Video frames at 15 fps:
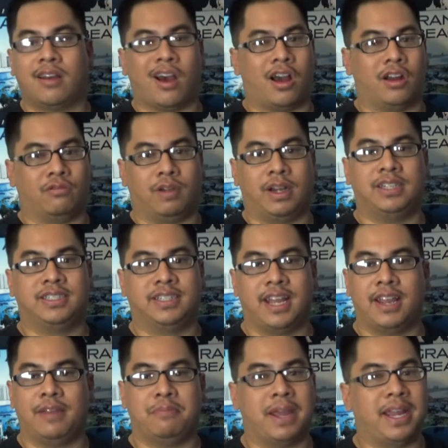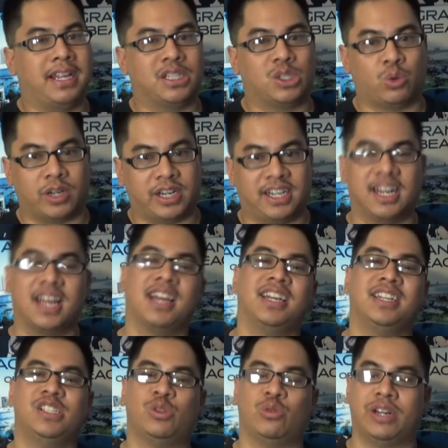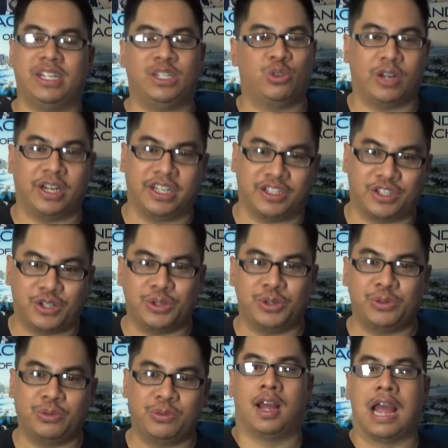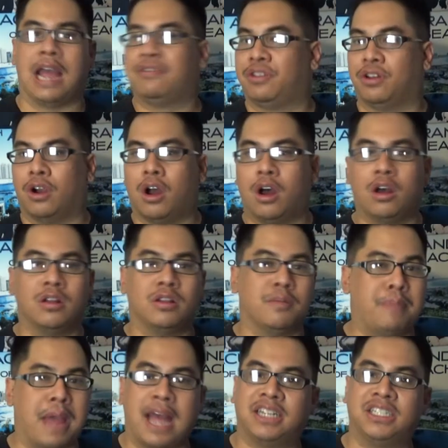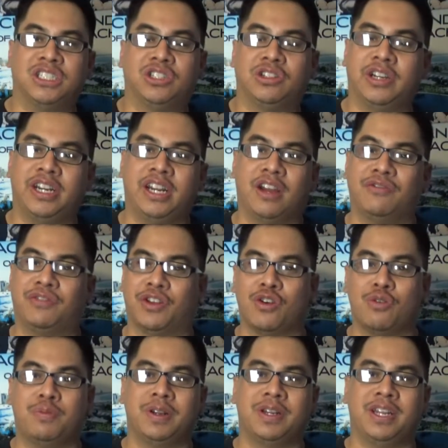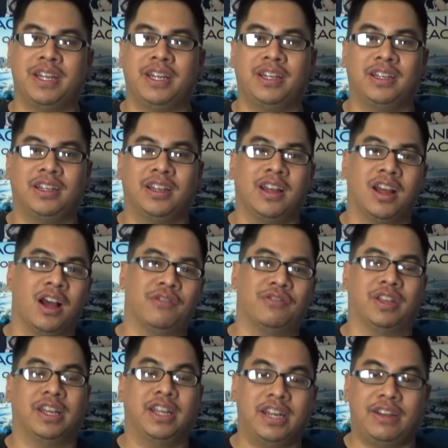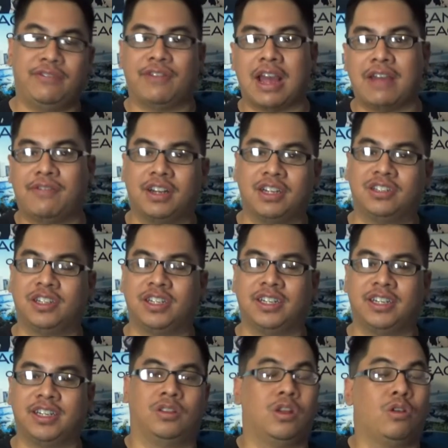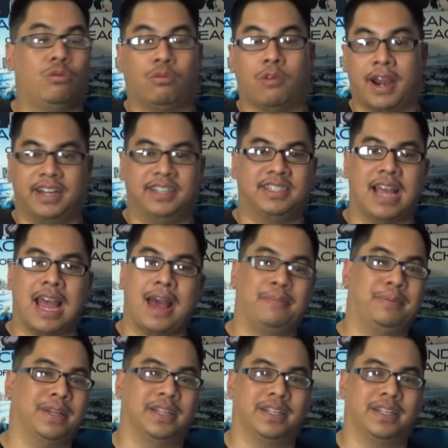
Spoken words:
on race day, May 29, 2022, after all the pageantry of the opening of the Indy 500, the race happened.